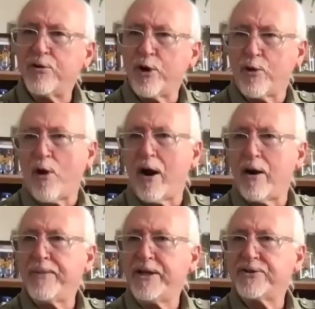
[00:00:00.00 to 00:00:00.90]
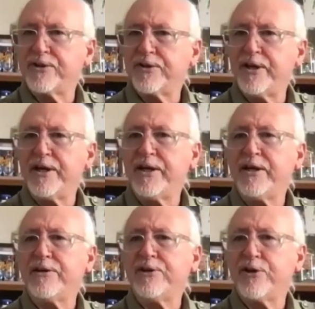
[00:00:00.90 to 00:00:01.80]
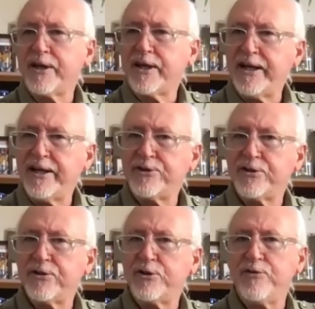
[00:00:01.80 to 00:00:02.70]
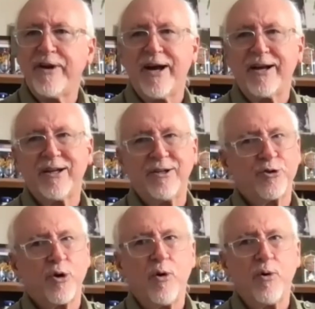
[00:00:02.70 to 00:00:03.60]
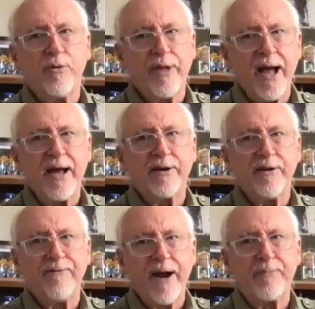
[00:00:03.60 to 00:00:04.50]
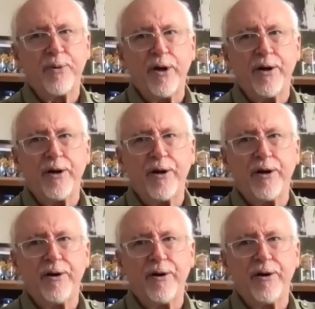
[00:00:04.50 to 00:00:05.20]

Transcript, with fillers: requirements, then you're going to get into you've got to control that evaporator.